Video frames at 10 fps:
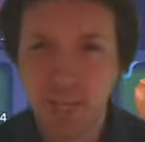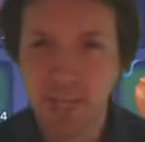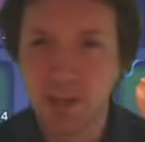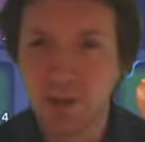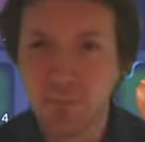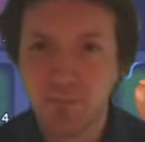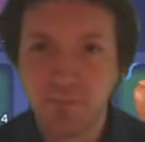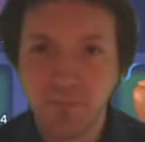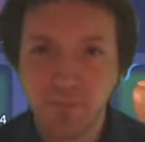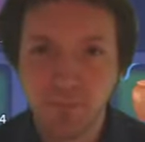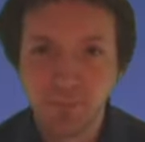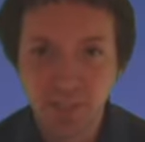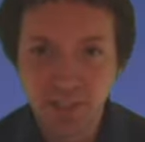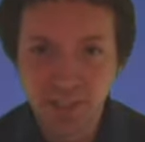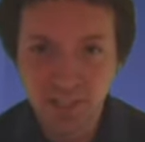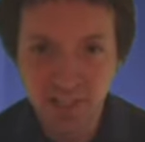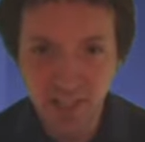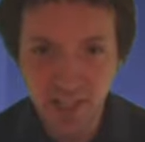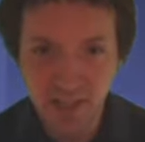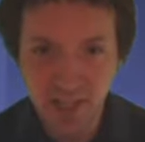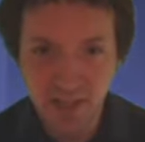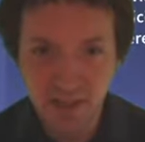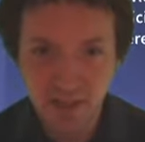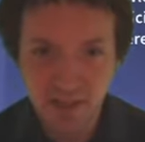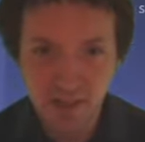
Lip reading: hang on. Doesn't this say?